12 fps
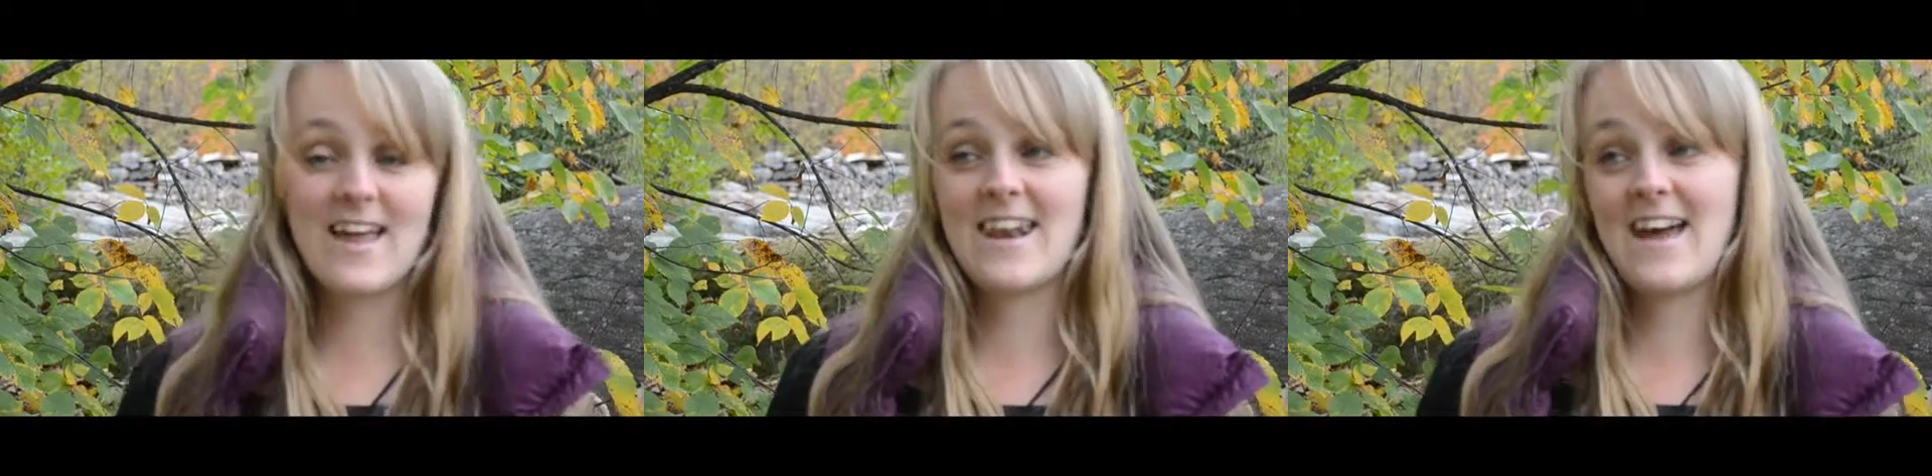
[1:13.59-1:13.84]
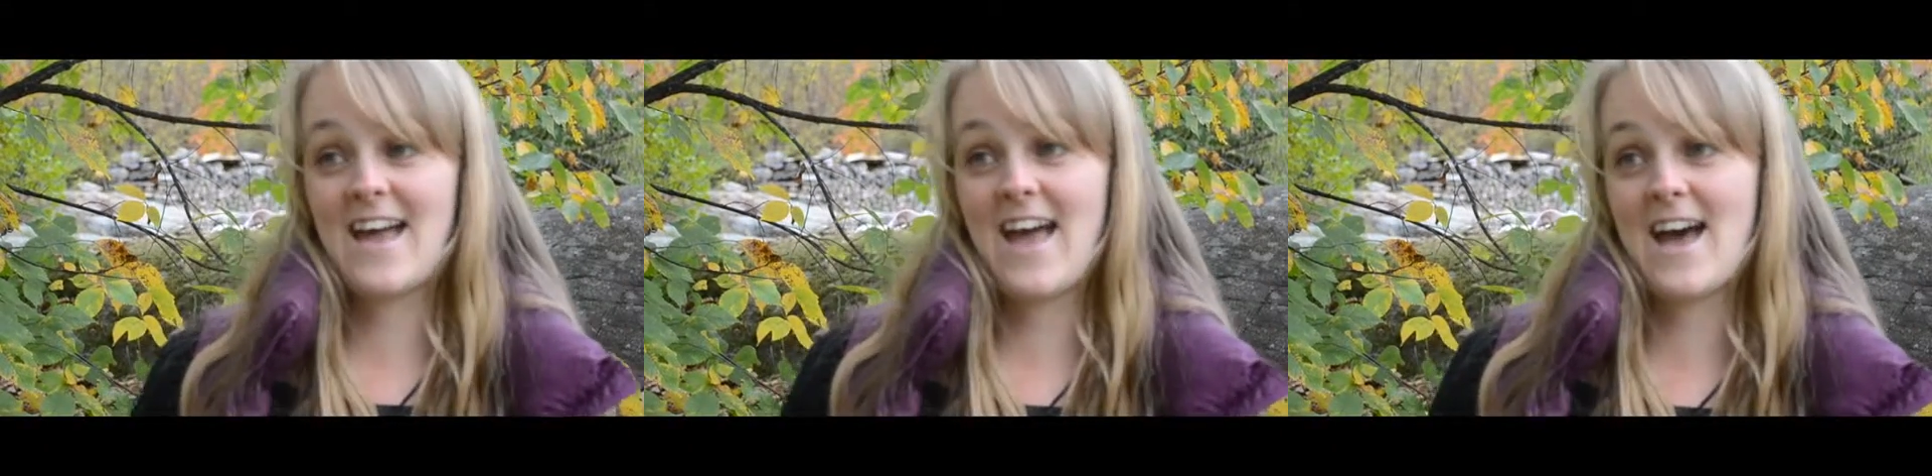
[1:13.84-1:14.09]
and
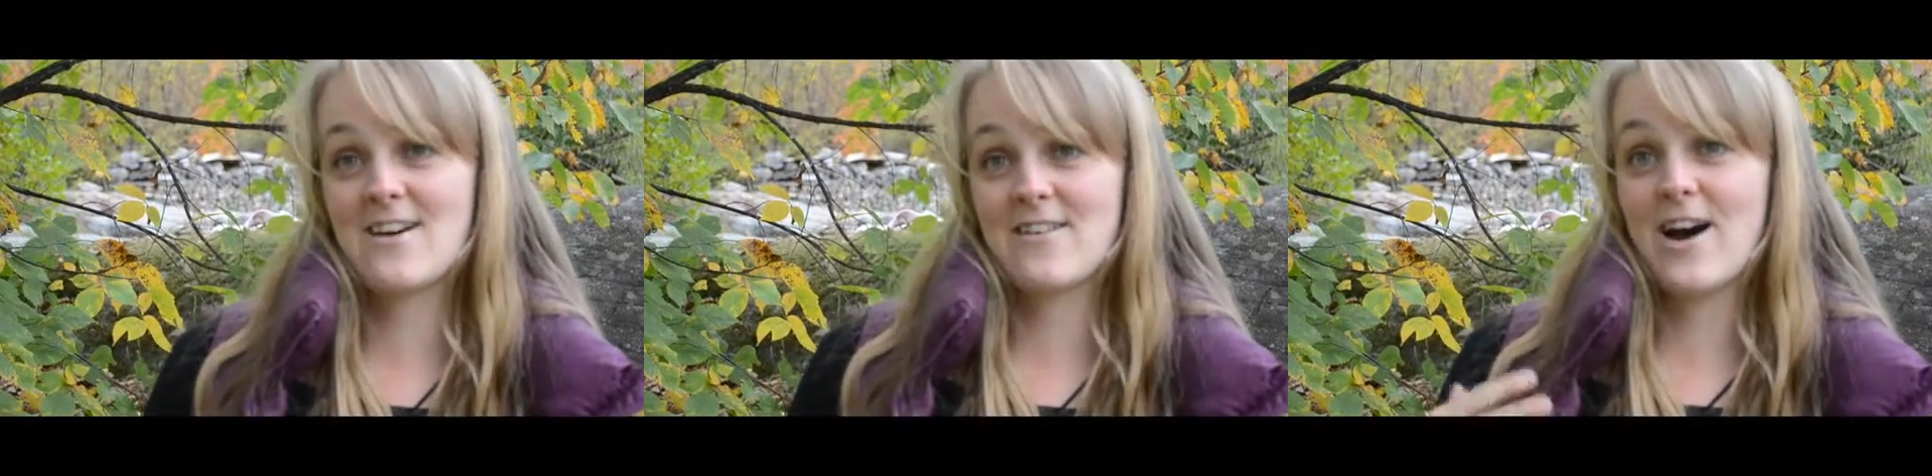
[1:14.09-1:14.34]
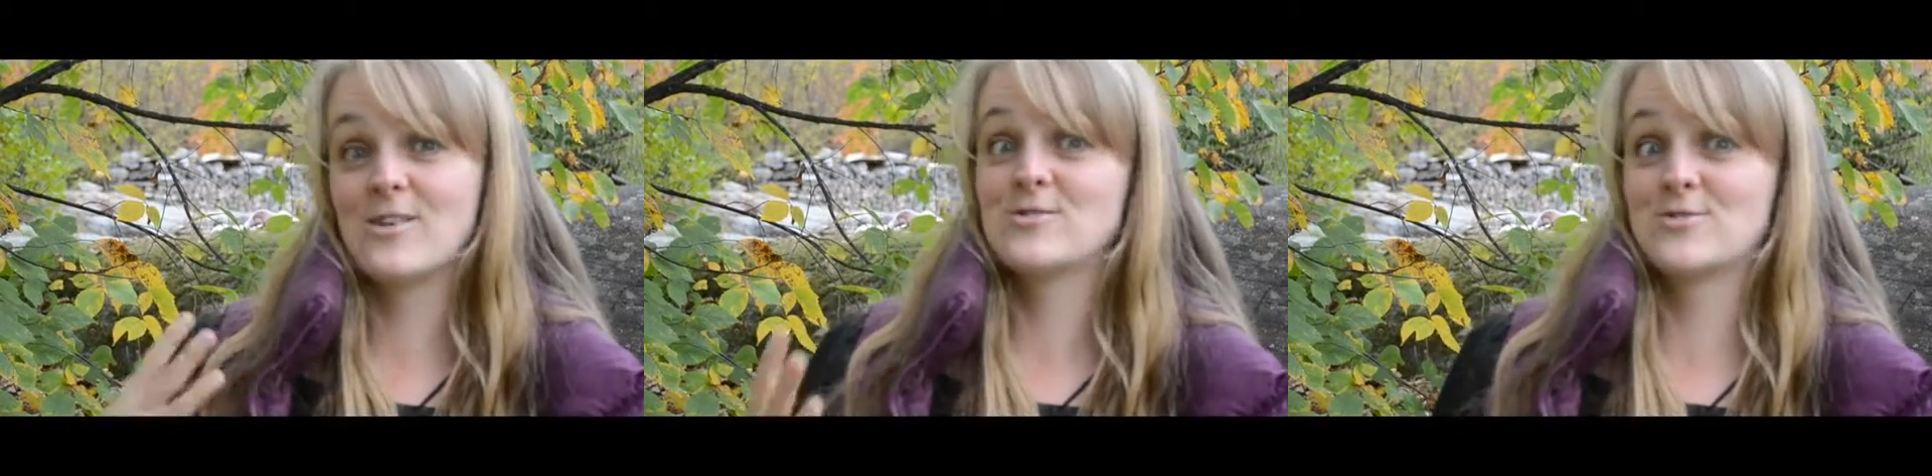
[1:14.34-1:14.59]
I have
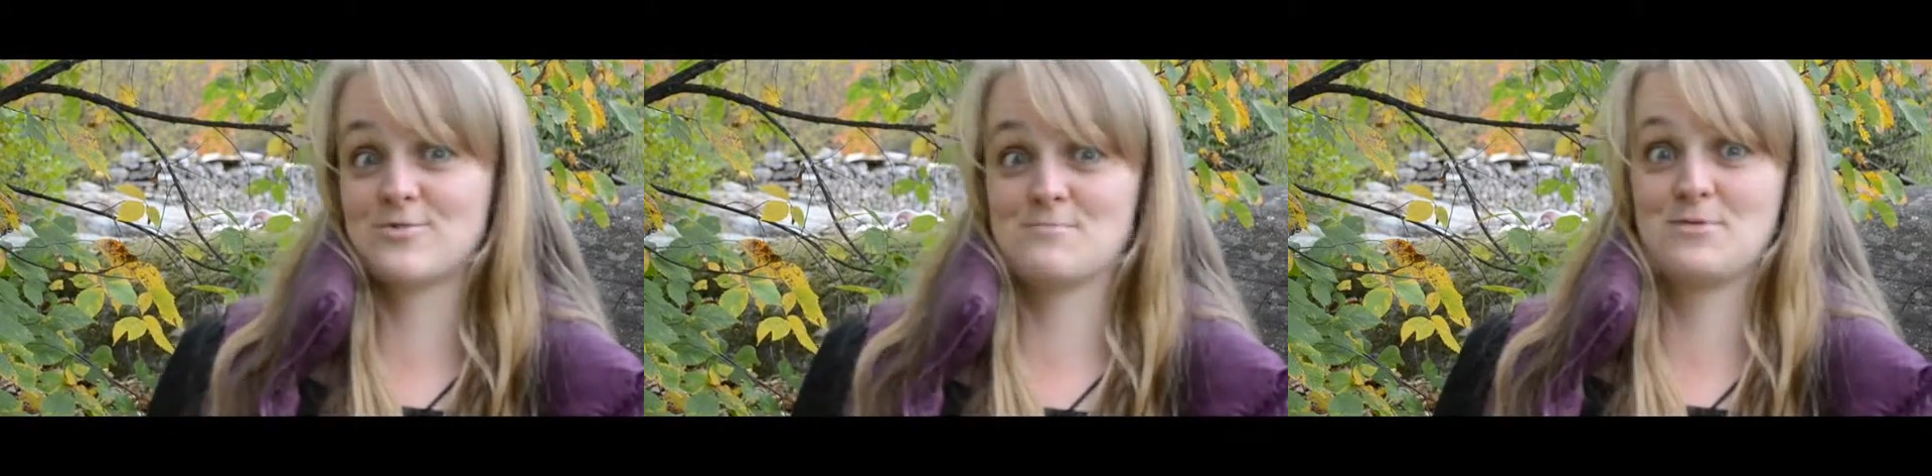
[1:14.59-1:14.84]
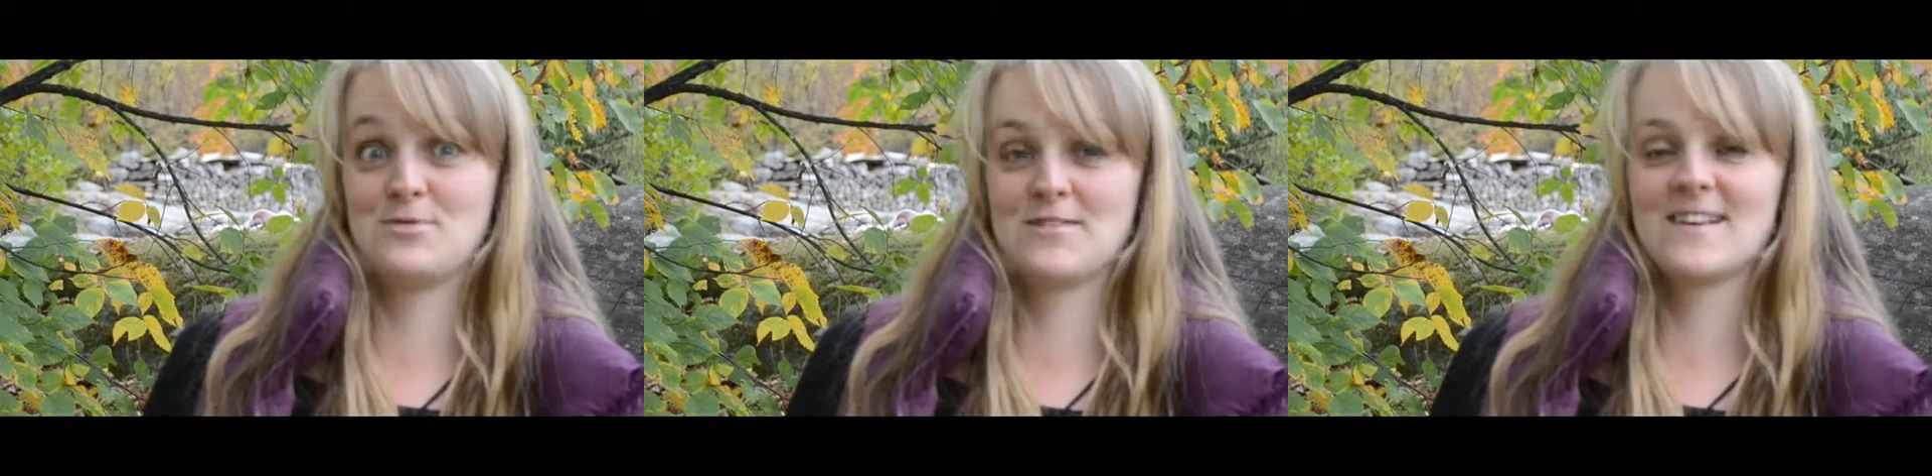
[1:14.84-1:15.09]
outdoor
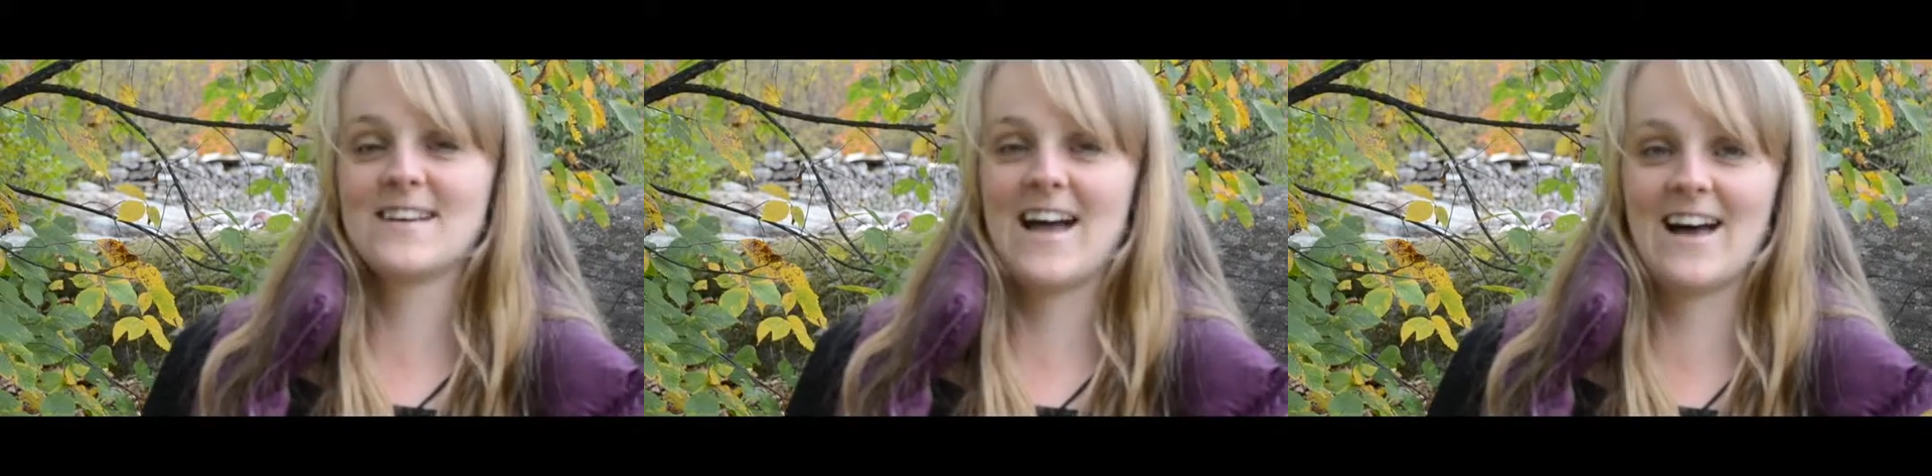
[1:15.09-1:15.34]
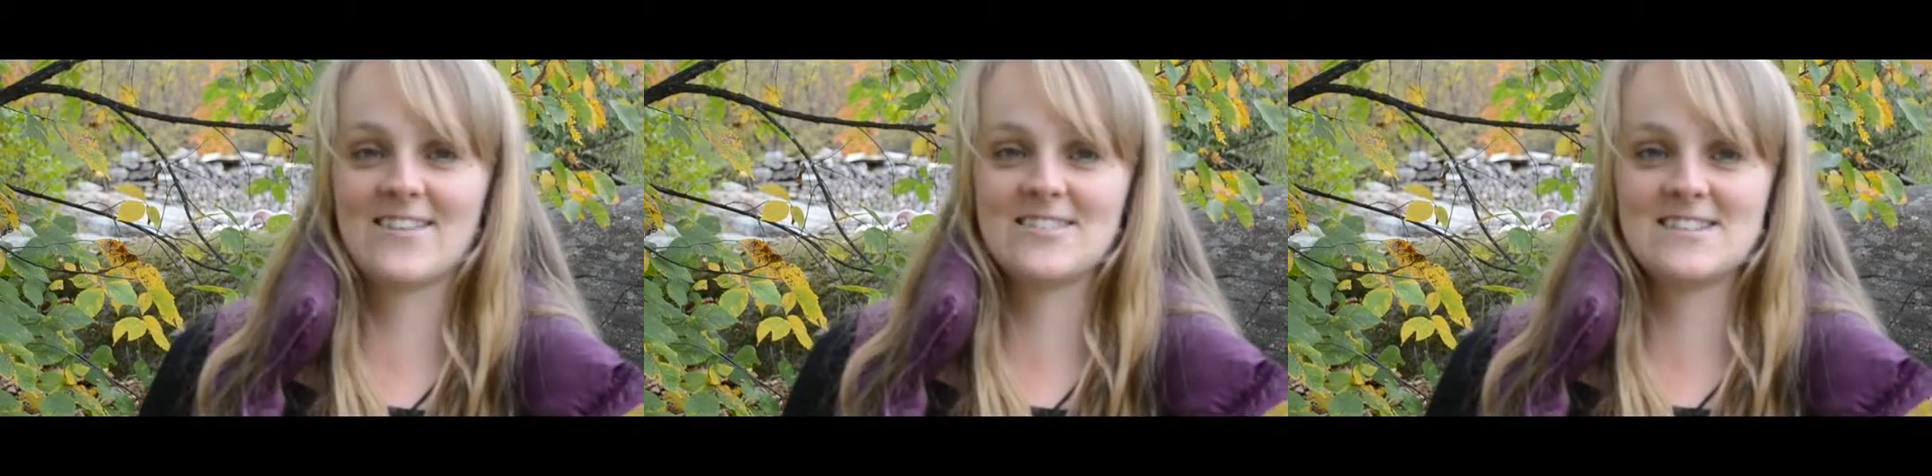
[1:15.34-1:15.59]
mold
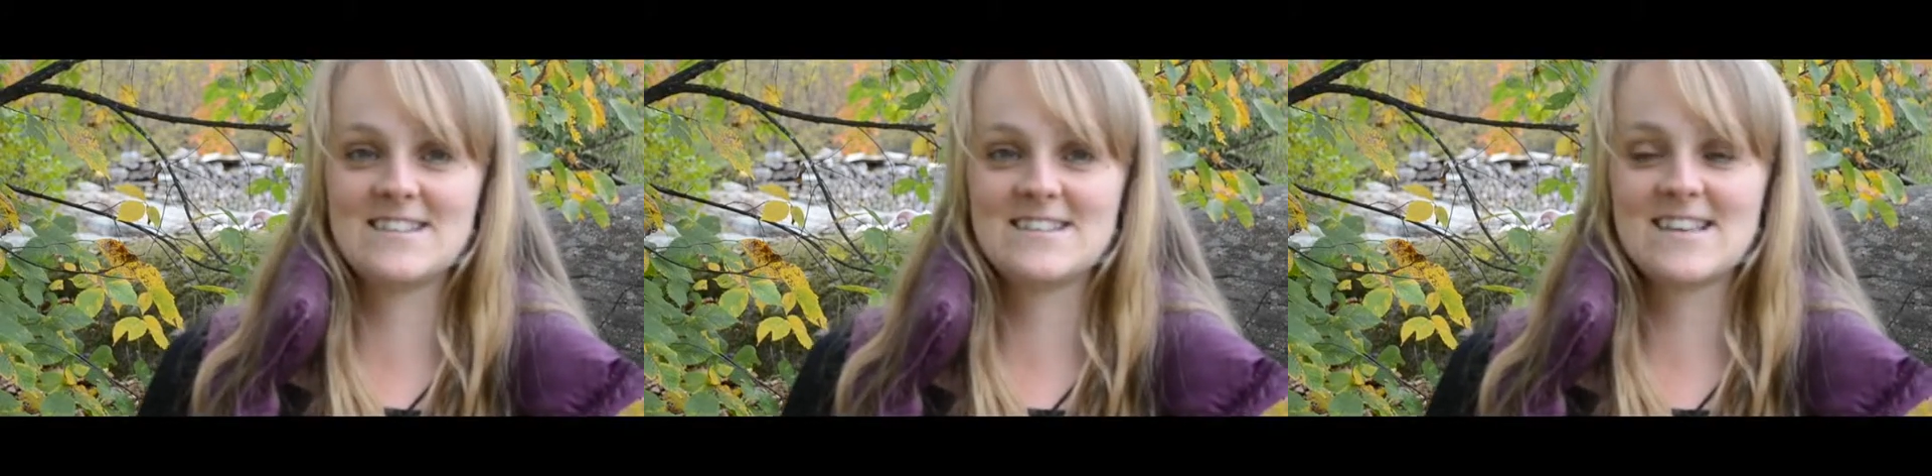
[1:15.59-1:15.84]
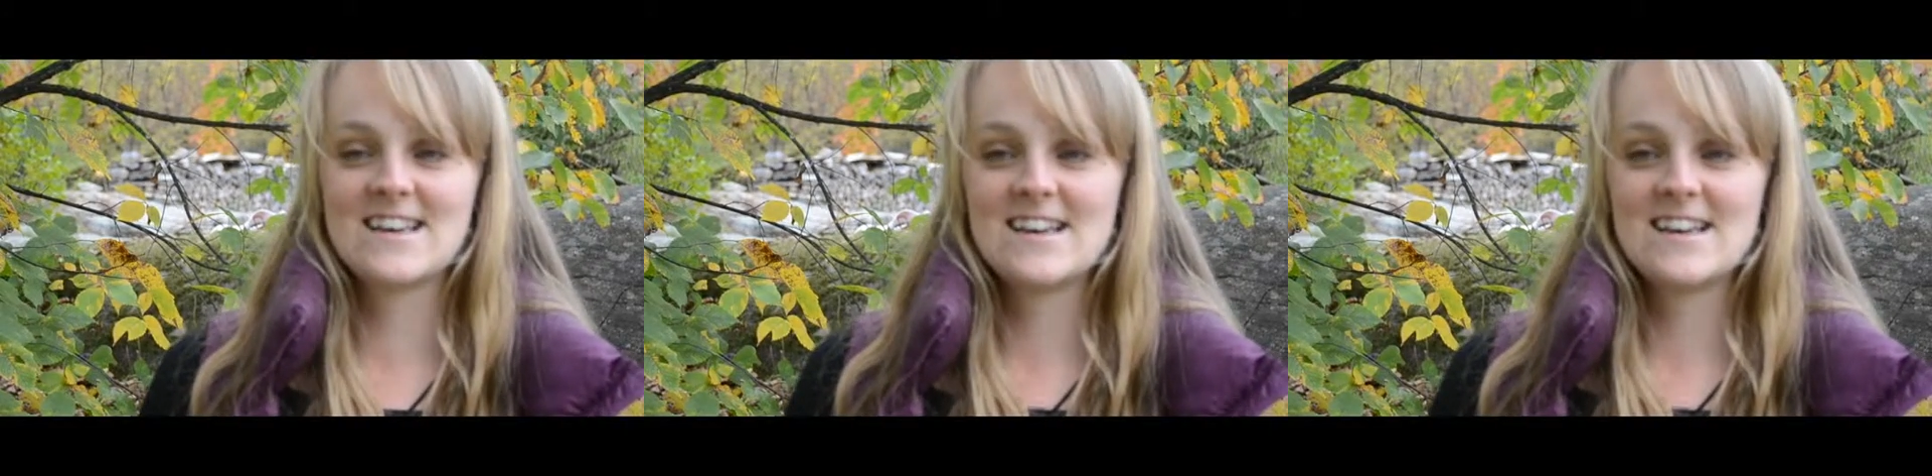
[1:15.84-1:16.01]
allergies.